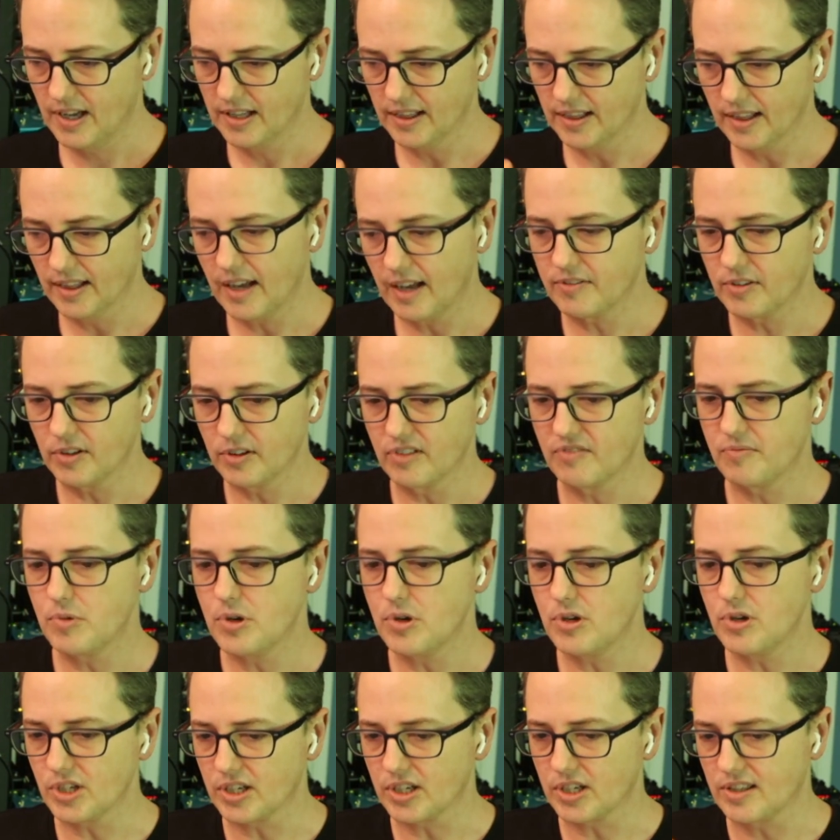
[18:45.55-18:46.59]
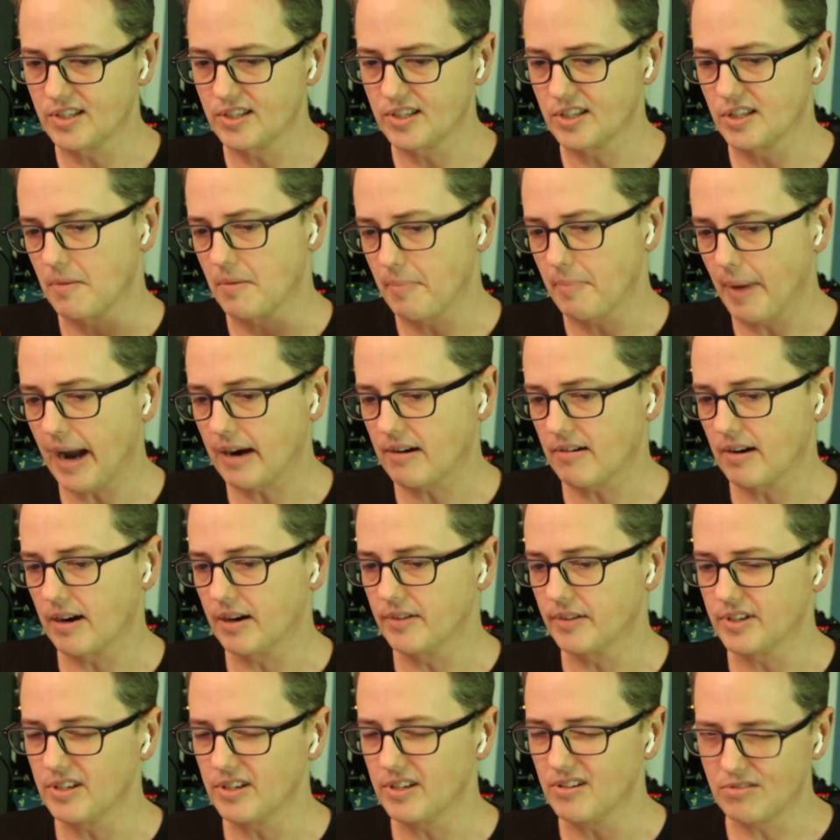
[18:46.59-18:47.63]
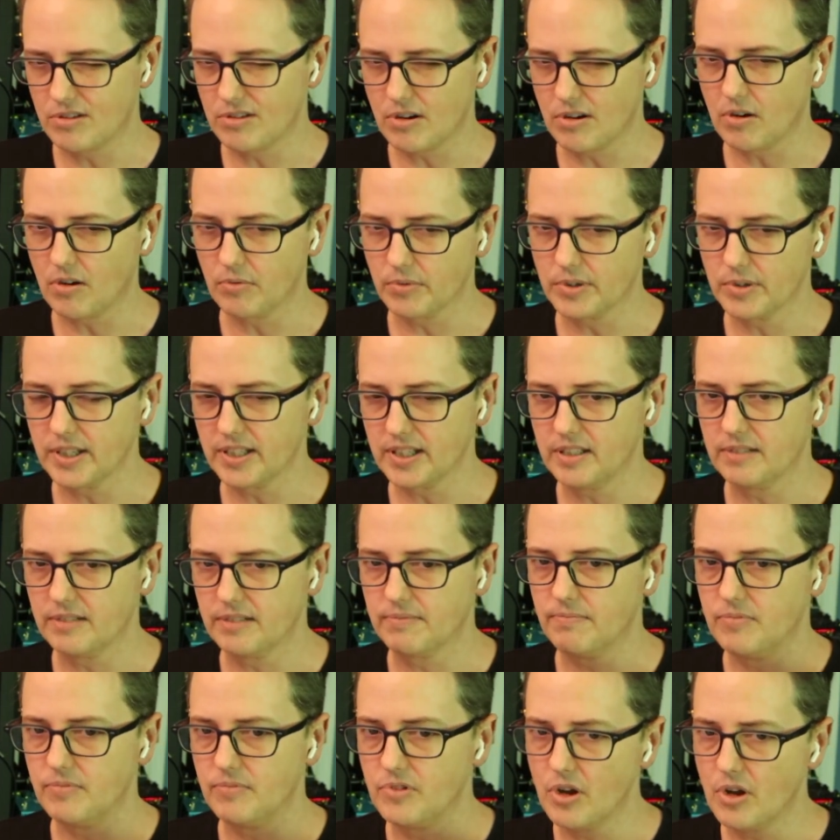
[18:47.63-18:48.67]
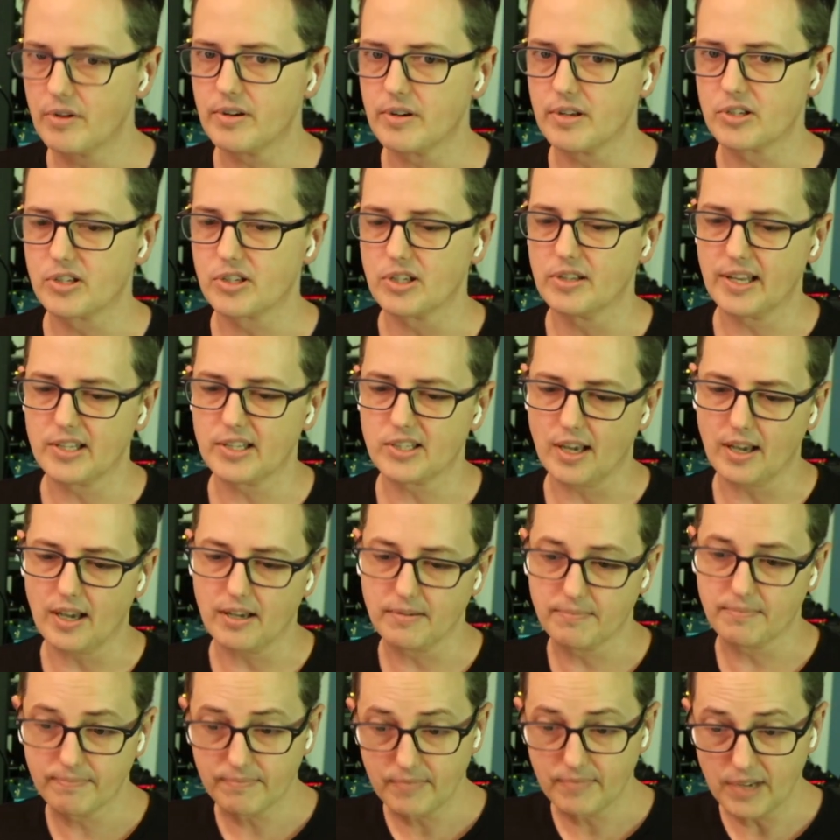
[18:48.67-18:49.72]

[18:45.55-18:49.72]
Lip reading: level of music that's in the background that you don't really notice unless I